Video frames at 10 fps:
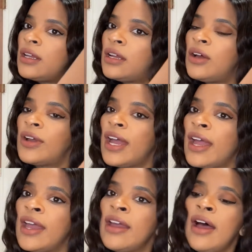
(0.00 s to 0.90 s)

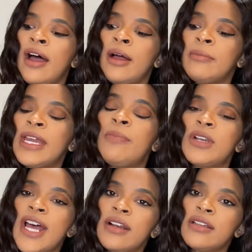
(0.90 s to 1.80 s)
okay, heat
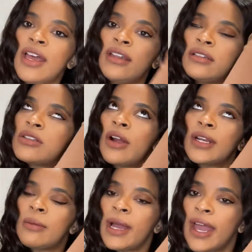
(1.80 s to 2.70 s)
protectant is
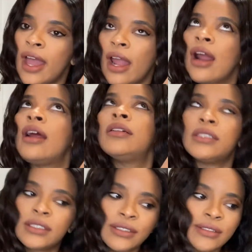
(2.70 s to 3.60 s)
already in my hair.
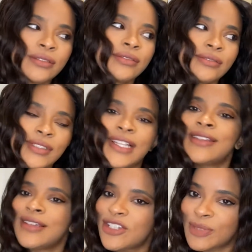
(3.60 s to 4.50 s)

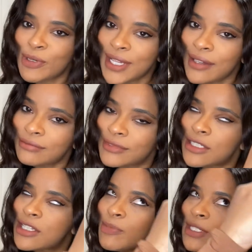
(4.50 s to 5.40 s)
Let's just pretend.
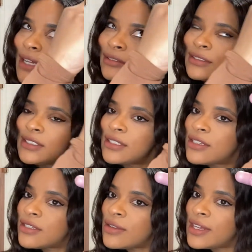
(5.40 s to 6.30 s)

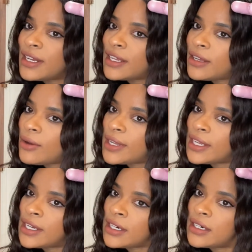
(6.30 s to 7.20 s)
So then I go
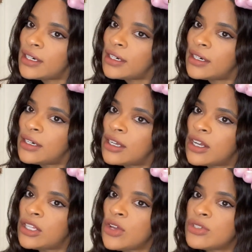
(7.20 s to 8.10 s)
here,
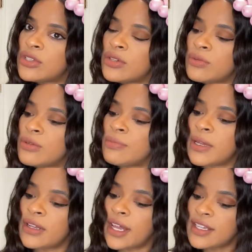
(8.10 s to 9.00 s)
close to the root,
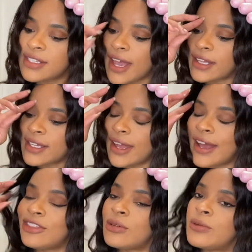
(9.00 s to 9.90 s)
but not exactly
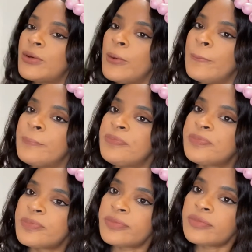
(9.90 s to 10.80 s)
at the root.
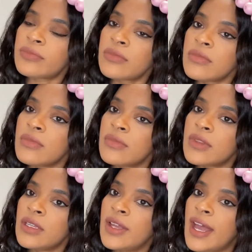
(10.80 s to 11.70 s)

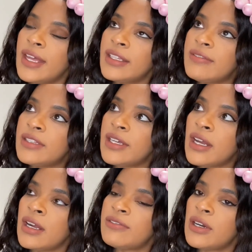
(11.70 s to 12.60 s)
Okay, leave it
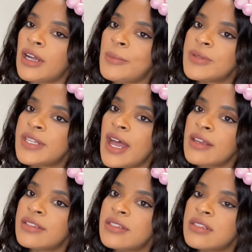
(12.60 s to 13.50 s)
there for a couple
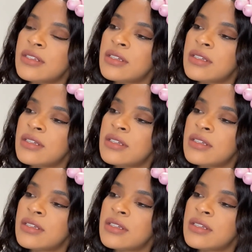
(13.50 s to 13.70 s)
secs.